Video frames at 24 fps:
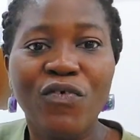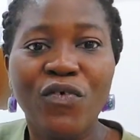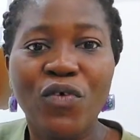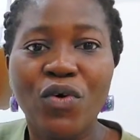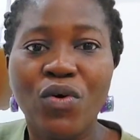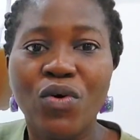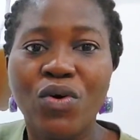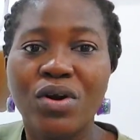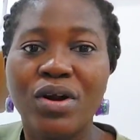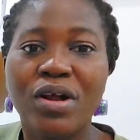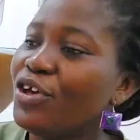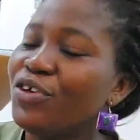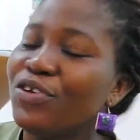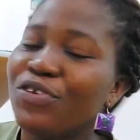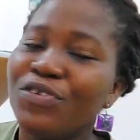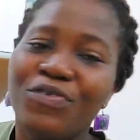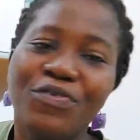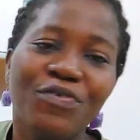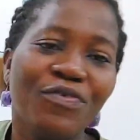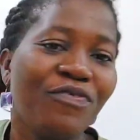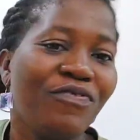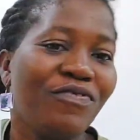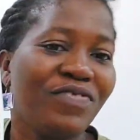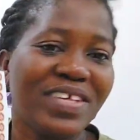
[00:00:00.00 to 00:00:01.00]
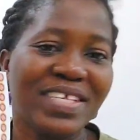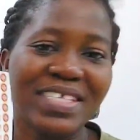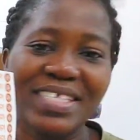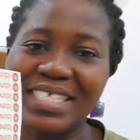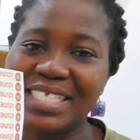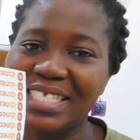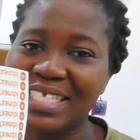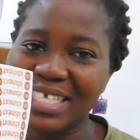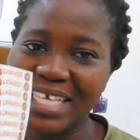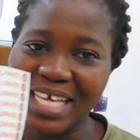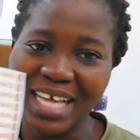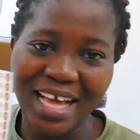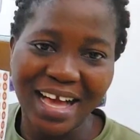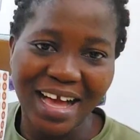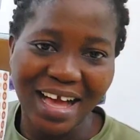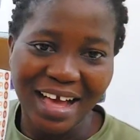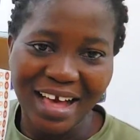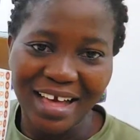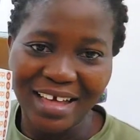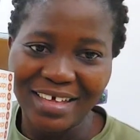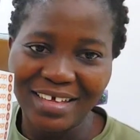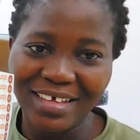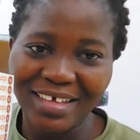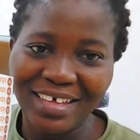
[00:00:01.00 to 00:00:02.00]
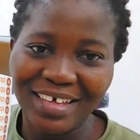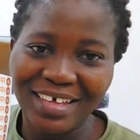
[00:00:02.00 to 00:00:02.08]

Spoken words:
for UV sticker.